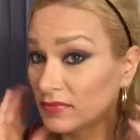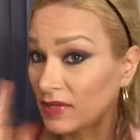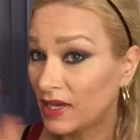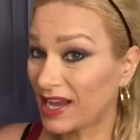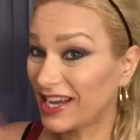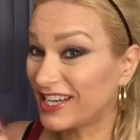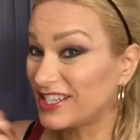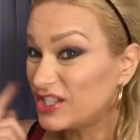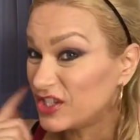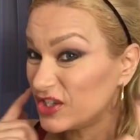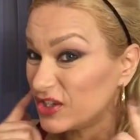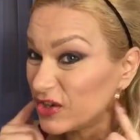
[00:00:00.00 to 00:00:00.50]

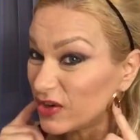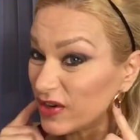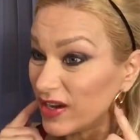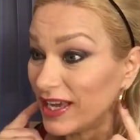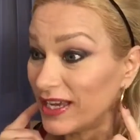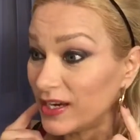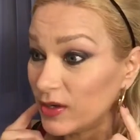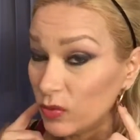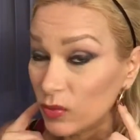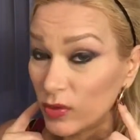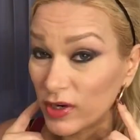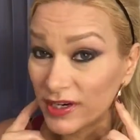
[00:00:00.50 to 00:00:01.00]
I do go
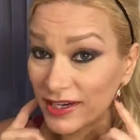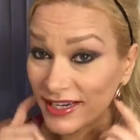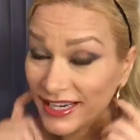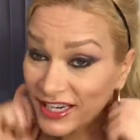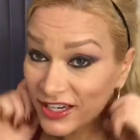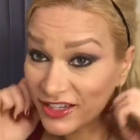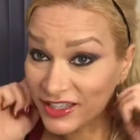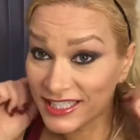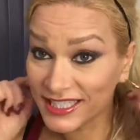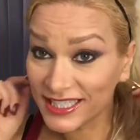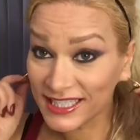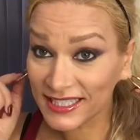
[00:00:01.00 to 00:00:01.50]
ahead and wear
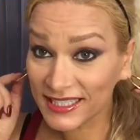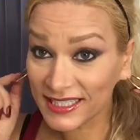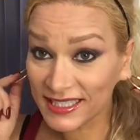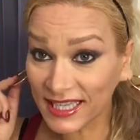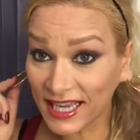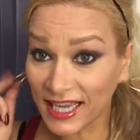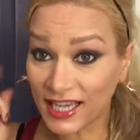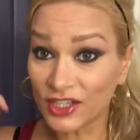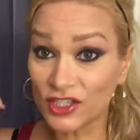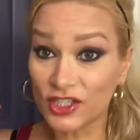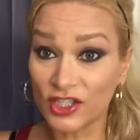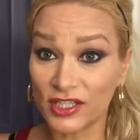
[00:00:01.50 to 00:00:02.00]
earrings
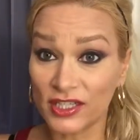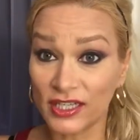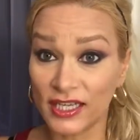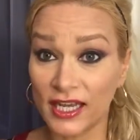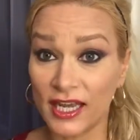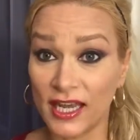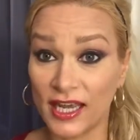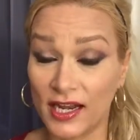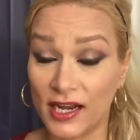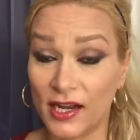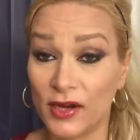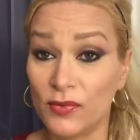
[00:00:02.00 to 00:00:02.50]
actually,
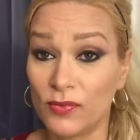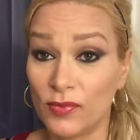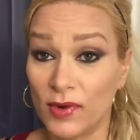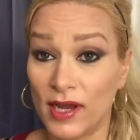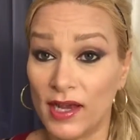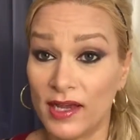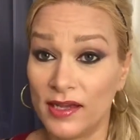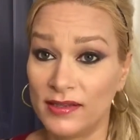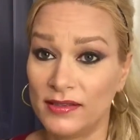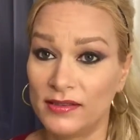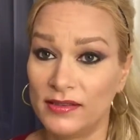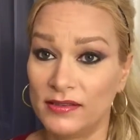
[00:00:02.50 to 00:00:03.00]
and I
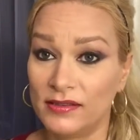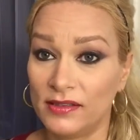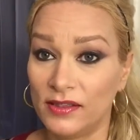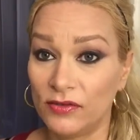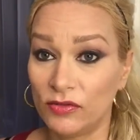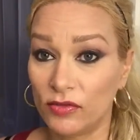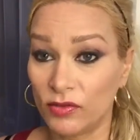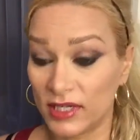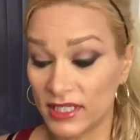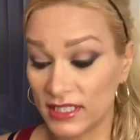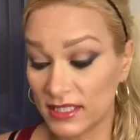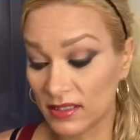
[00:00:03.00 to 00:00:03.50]
run and
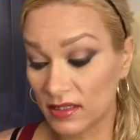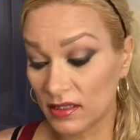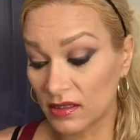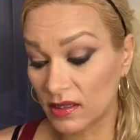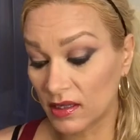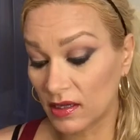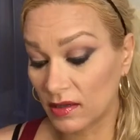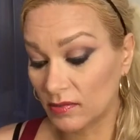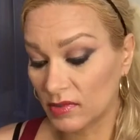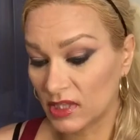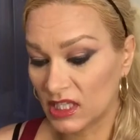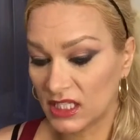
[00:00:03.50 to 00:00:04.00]
lift weights in
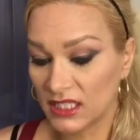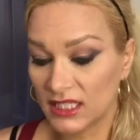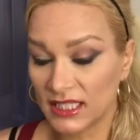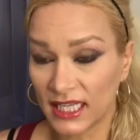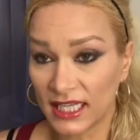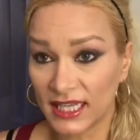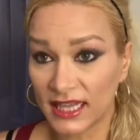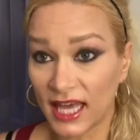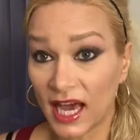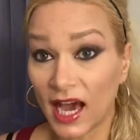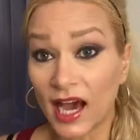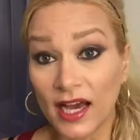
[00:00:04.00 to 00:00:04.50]
them and things
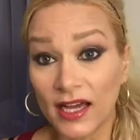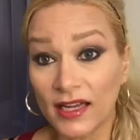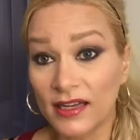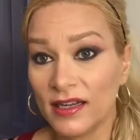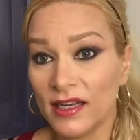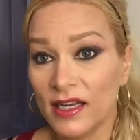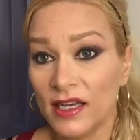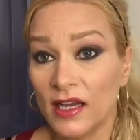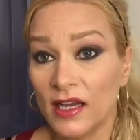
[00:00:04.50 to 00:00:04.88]
like that,